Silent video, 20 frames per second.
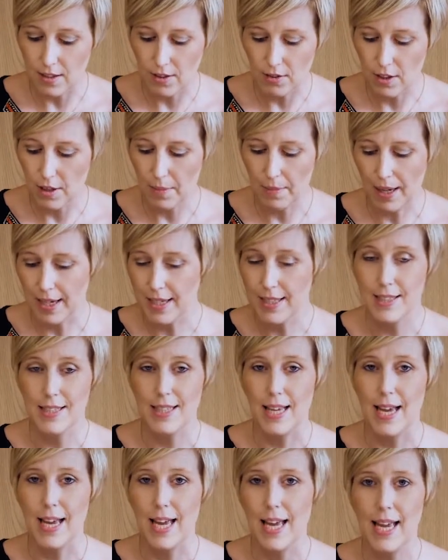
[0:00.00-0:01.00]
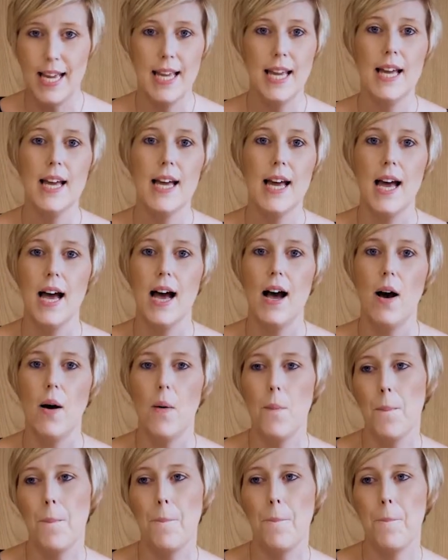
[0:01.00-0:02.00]
So you might say,
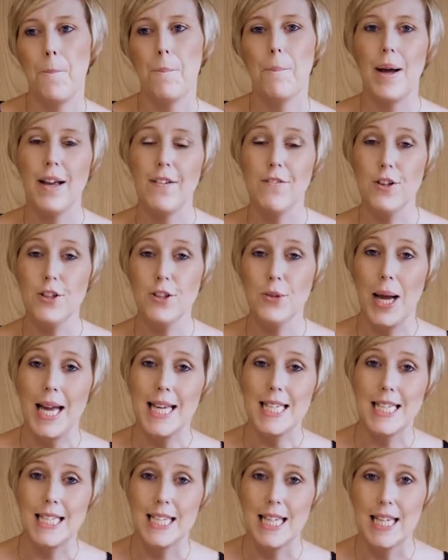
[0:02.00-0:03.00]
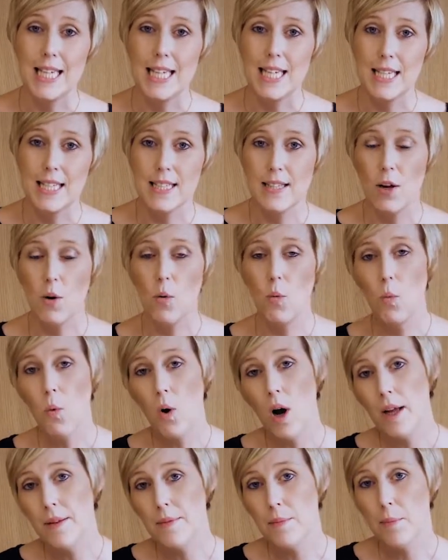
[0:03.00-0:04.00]
my first question is
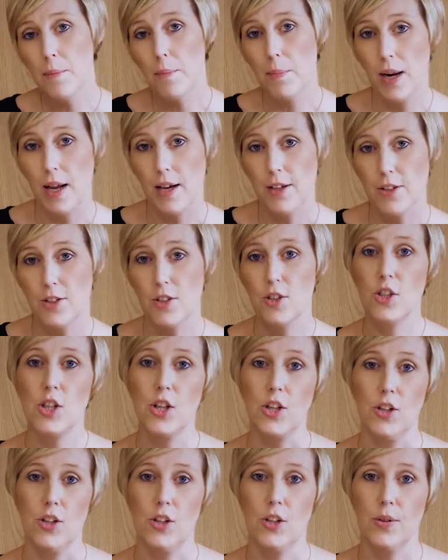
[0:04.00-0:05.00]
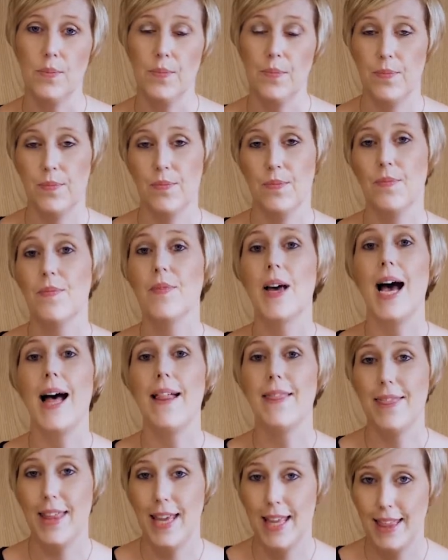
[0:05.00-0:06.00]
1 plus 2,
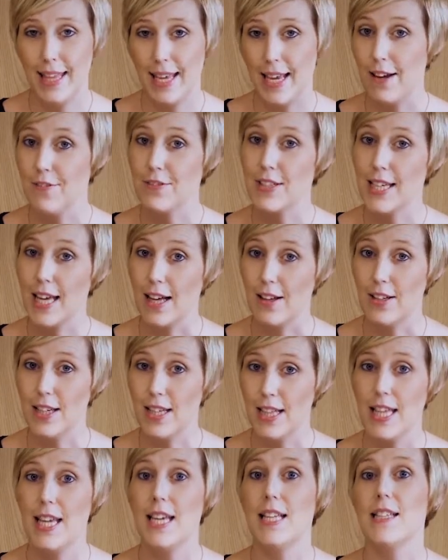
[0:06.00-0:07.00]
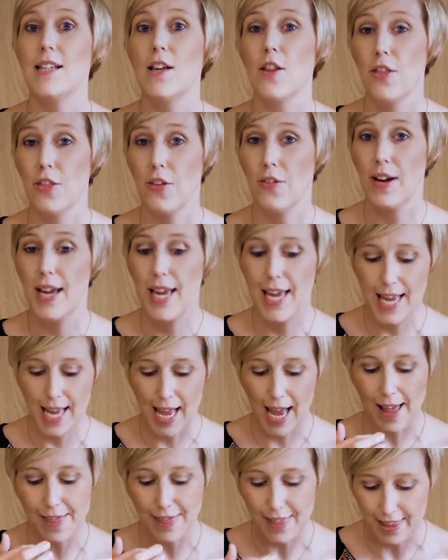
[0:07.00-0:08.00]
and then they have to calculate 3,
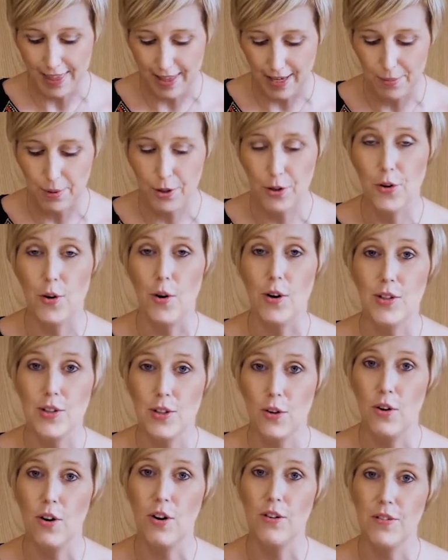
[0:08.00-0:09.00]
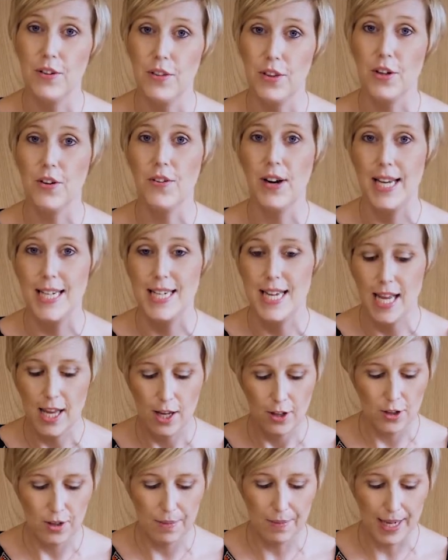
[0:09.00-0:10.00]
and then they will cross it off on their grid.
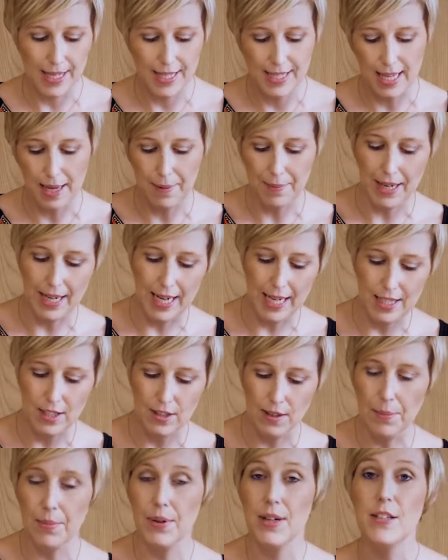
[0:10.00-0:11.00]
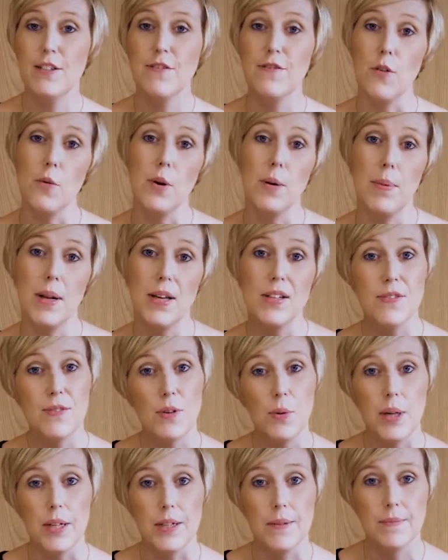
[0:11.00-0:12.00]
You might say, my next number is 4 plus
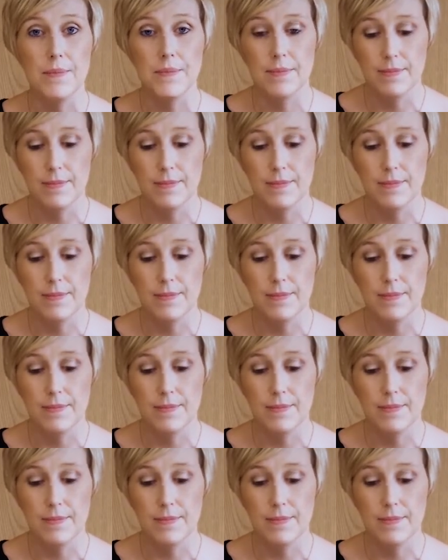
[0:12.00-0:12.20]
4.